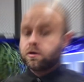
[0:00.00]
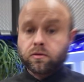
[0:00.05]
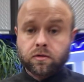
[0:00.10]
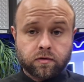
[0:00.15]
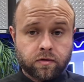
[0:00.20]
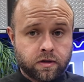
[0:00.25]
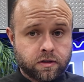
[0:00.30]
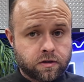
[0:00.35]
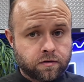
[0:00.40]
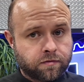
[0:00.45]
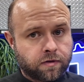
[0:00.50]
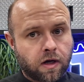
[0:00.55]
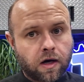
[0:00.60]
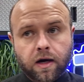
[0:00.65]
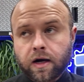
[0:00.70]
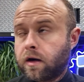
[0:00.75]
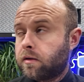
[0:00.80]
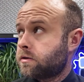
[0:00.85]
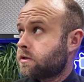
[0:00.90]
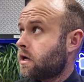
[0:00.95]
So in a recent
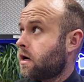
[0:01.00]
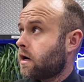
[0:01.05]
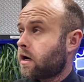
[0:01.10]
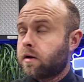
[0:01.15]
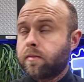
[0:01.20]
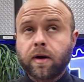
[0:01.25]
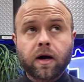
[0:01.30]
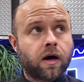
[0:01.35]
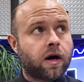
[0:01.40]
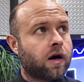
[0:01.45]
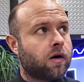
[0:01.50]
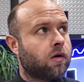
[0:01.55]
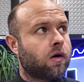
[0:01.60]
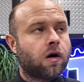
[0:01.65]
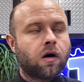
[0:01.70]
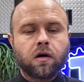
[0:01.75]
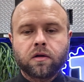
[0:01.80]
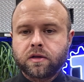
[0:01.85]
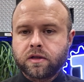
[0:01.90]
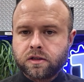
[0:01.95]
vlog, I was talking about how
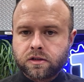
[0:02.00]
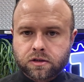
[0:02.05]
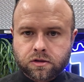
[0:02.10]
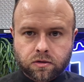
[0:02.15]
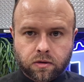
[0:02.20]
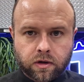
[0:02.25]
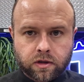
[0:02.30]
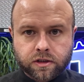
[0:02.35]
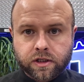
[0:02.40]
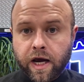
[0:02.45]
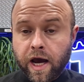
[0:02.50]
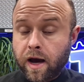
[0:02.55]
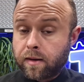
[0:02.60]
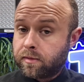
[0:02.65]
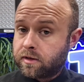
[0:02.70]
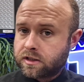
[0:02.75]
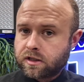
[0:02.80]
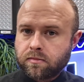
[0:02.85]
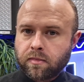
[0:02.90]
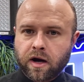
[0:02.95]
all these storage
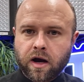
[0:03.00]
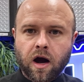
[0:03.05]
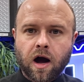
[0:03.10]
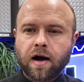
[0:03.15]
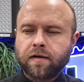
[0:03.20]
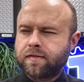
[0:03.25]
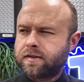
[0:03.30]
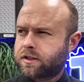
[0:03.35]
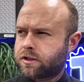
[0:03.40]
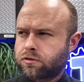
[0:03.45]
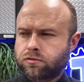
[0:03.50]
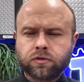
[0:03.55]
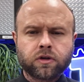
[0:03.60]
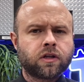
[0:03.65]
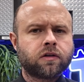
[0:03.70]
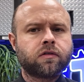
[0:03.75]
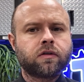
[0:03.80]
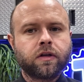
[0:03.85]
cabinets in my office are really,